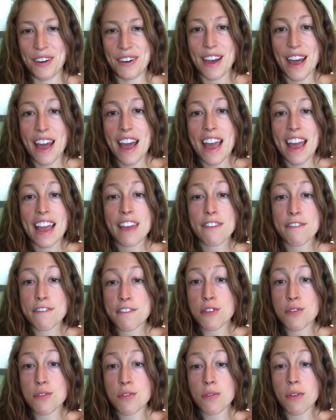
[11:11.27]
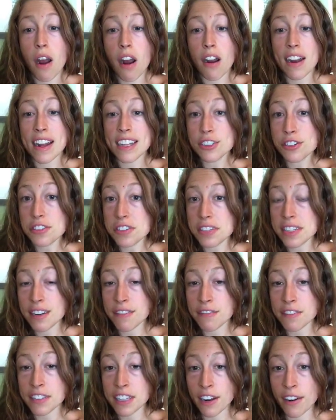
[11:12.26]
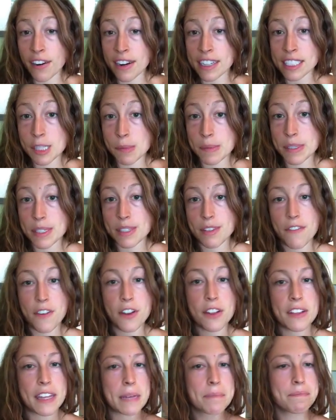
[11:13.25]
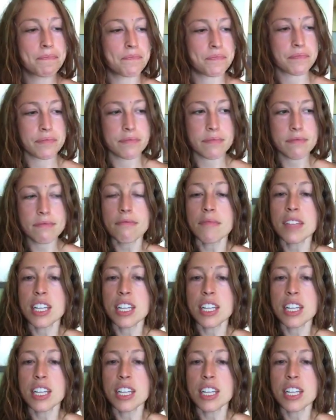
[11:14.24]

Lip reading: So if you are interested in valerian specifically,